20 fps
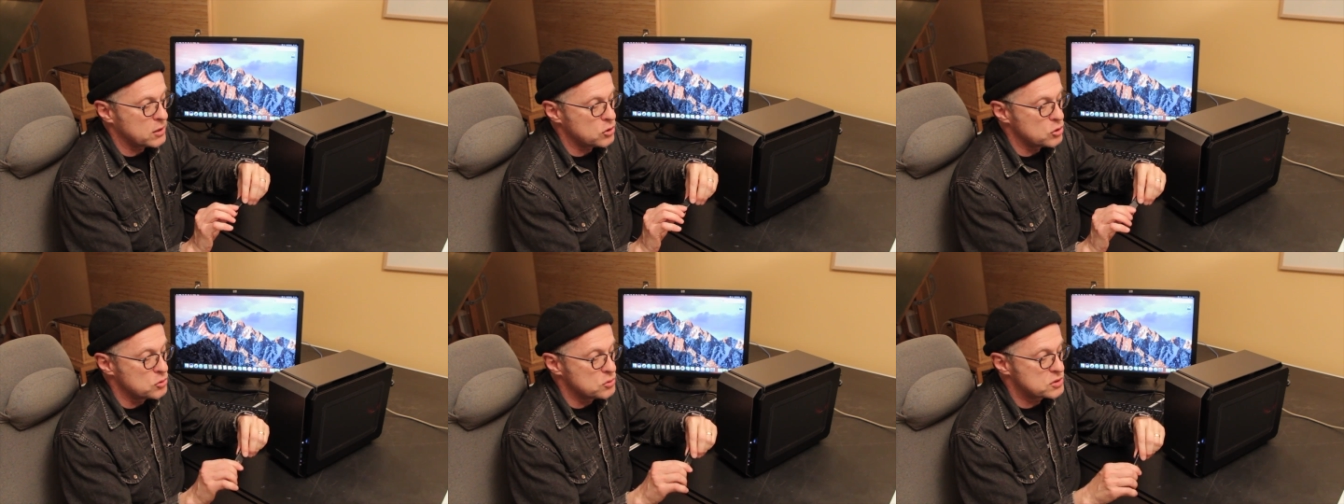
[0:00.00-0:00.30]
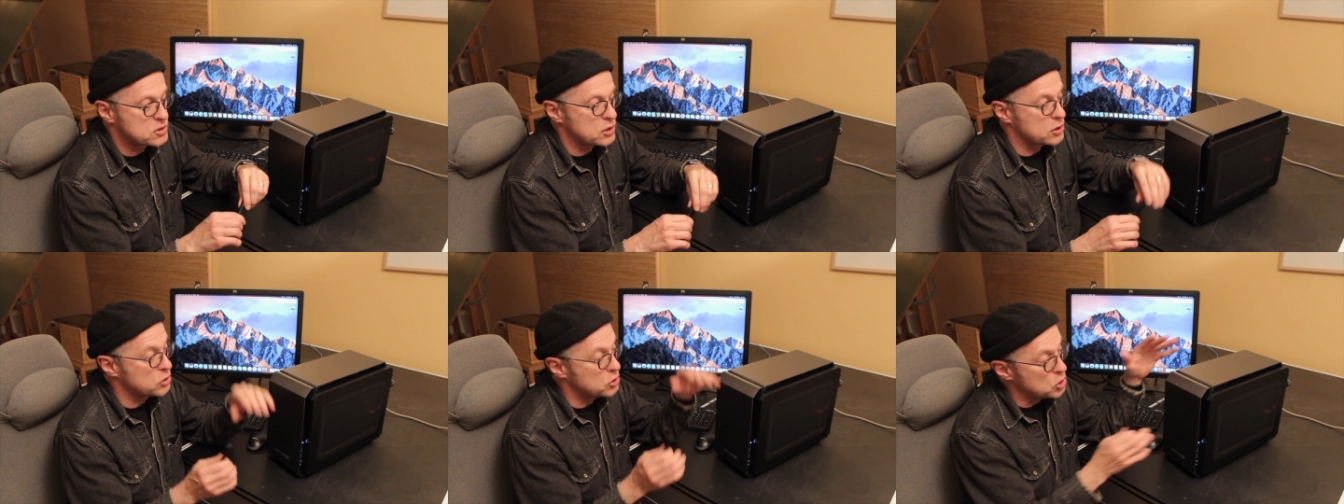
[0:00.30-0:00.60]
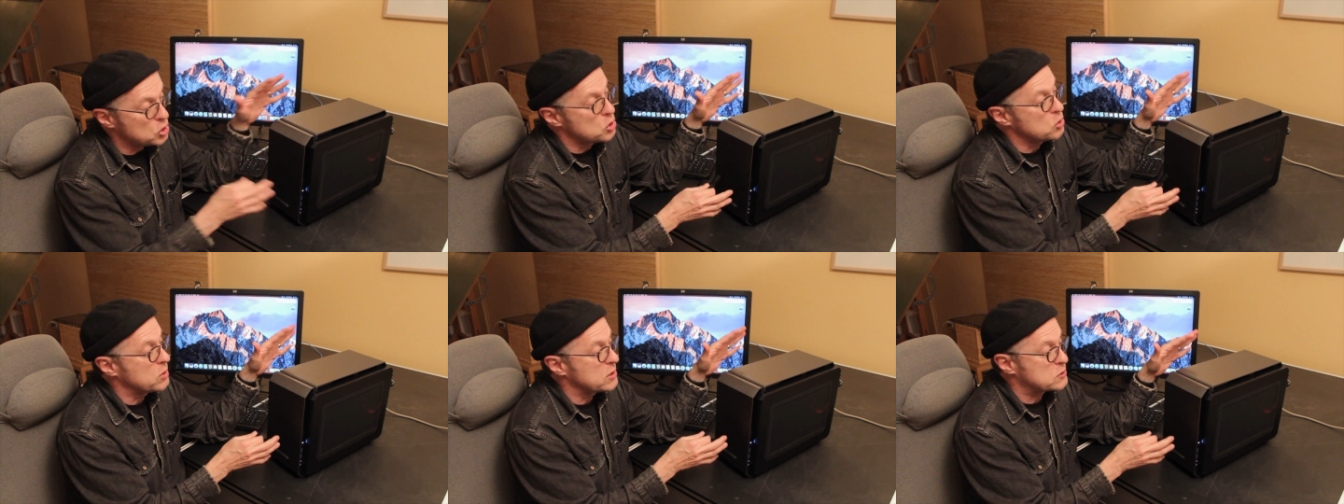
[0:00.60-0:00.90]
use a, uh,
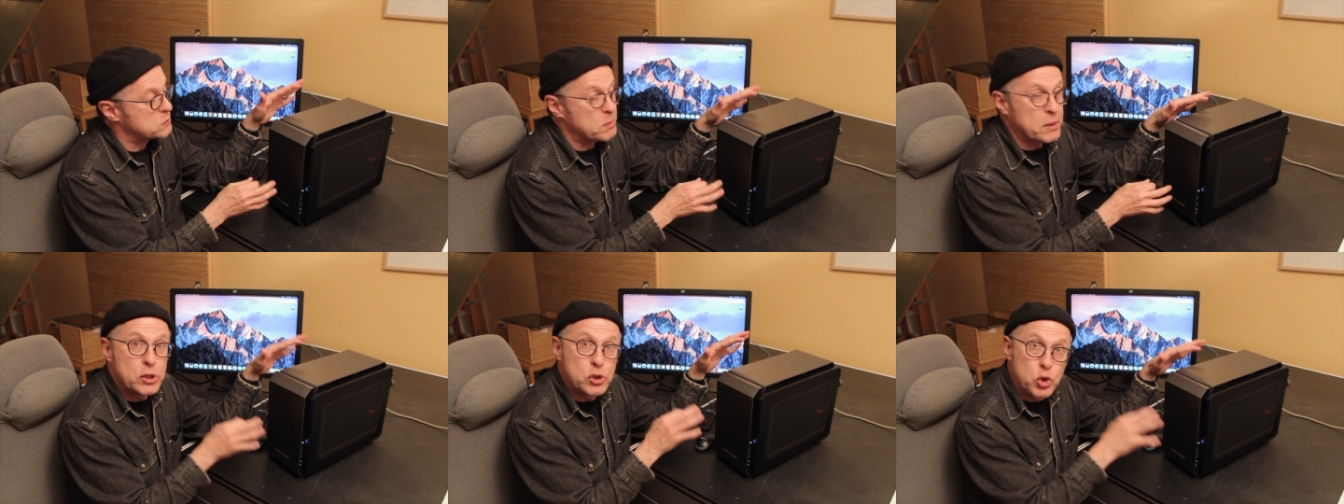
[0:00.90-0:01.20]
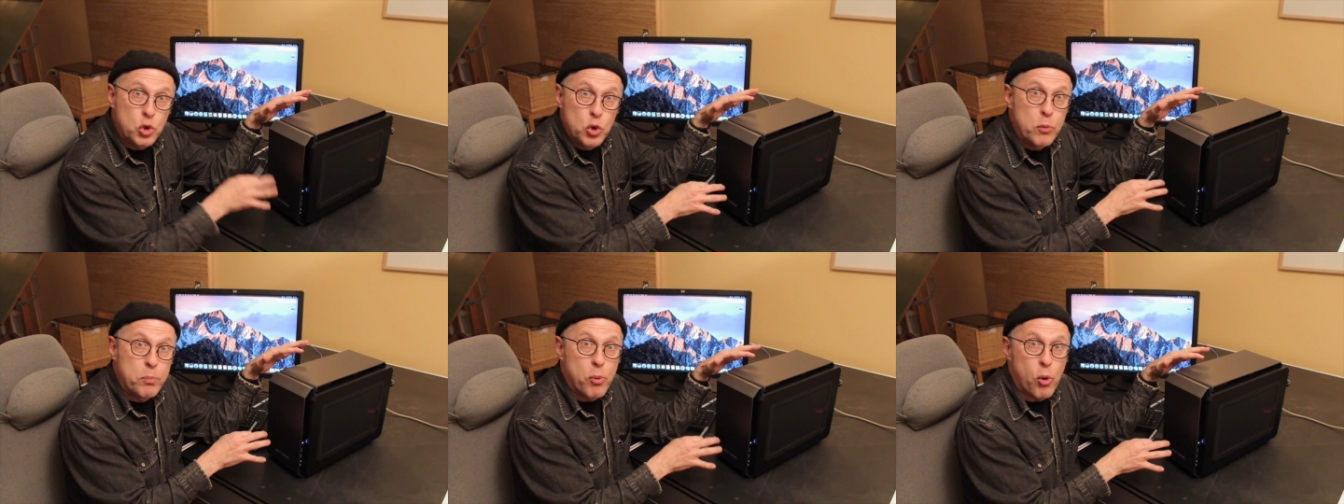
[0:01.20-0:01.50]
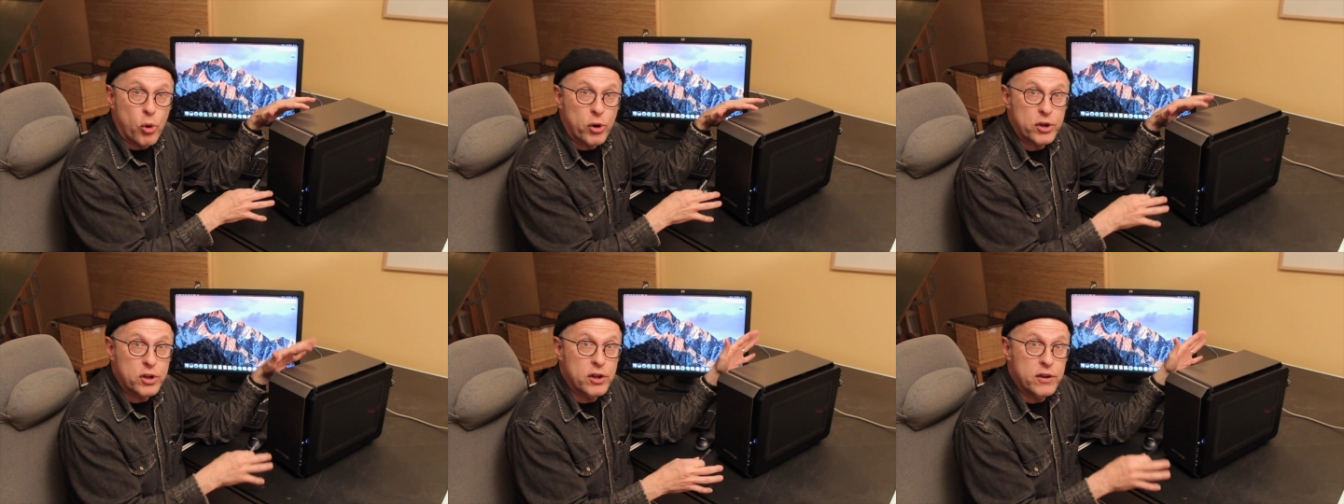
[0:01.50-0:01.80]
the USB 2
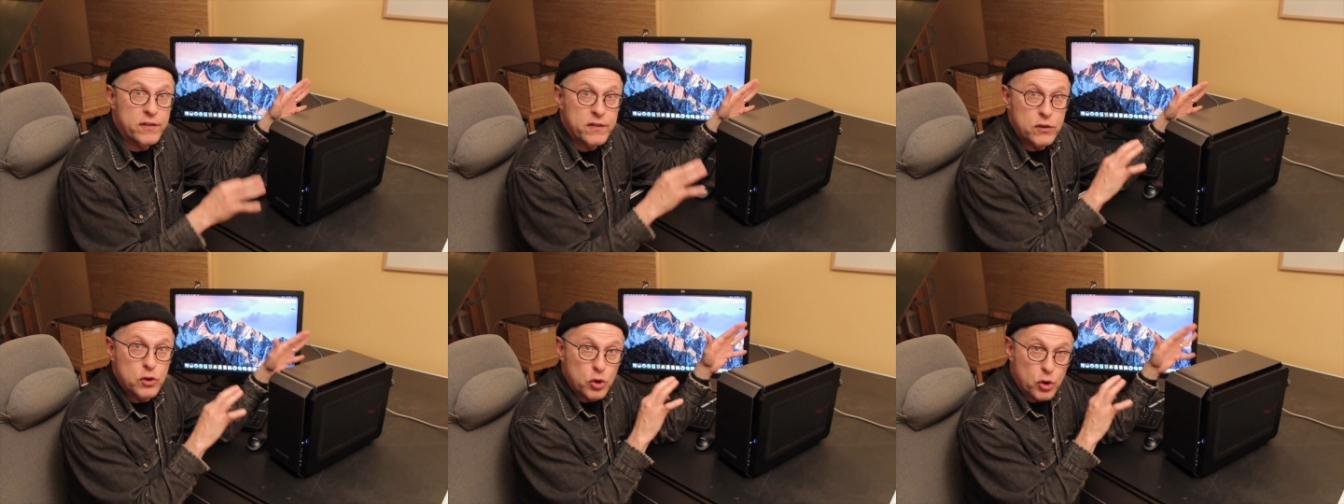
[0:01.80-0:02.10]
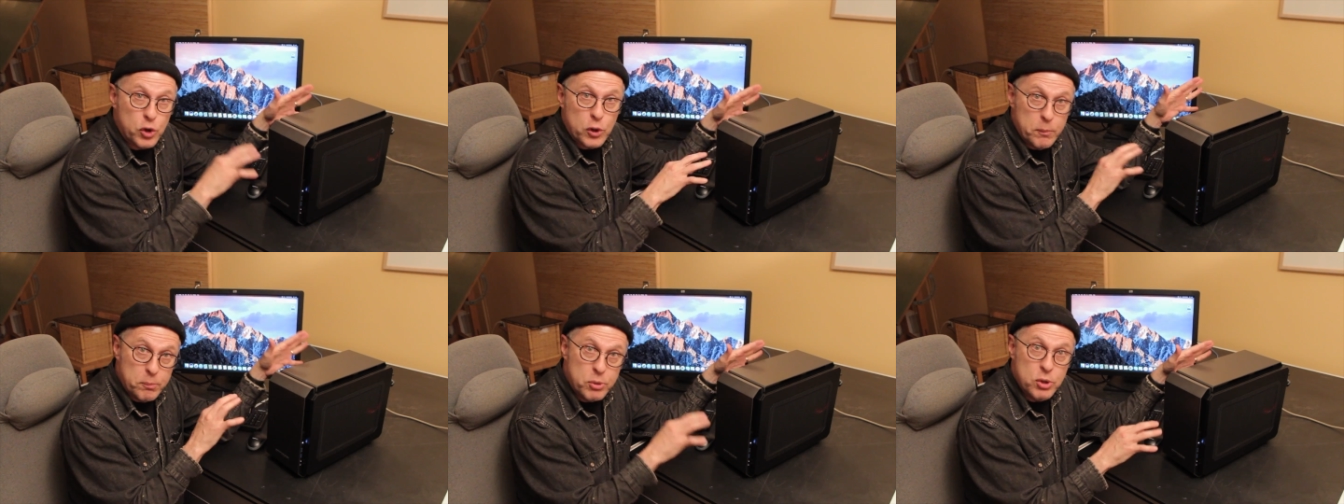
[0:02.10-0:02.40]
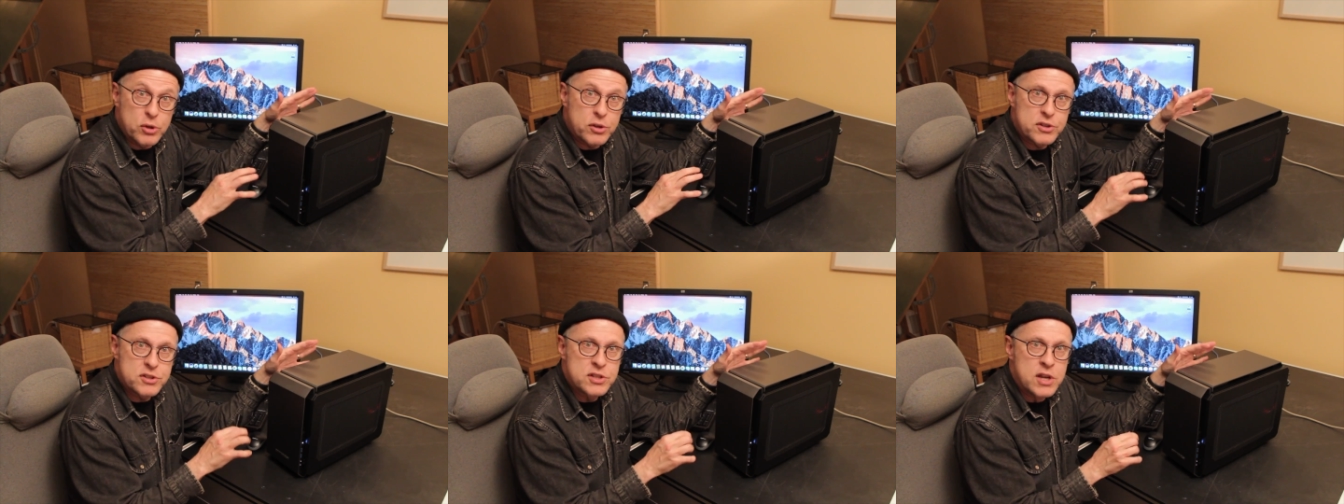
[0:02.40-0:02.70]
port on your
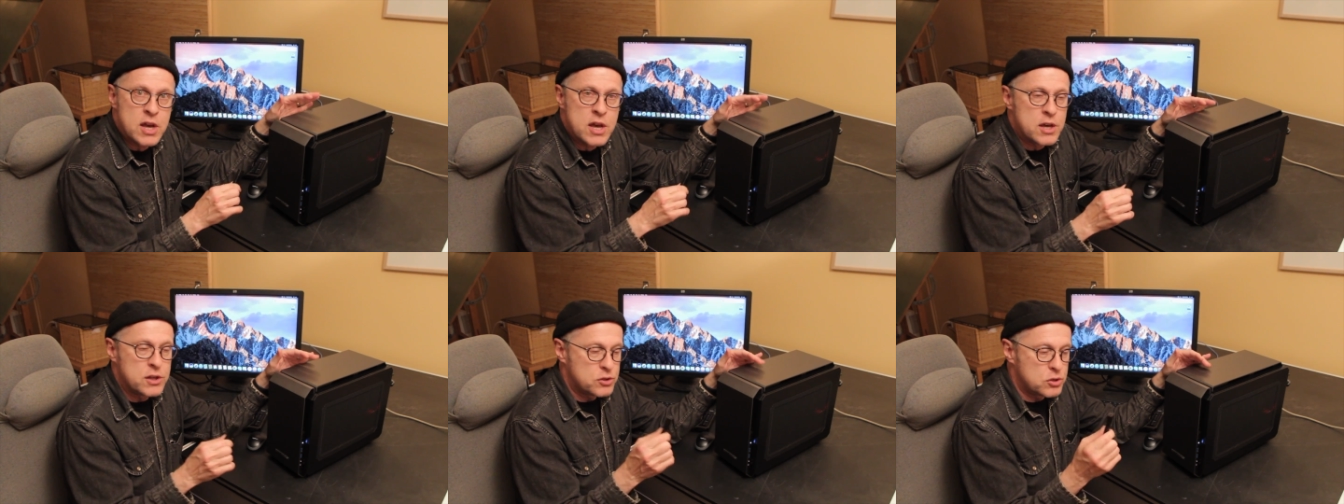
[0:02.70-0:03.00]
computers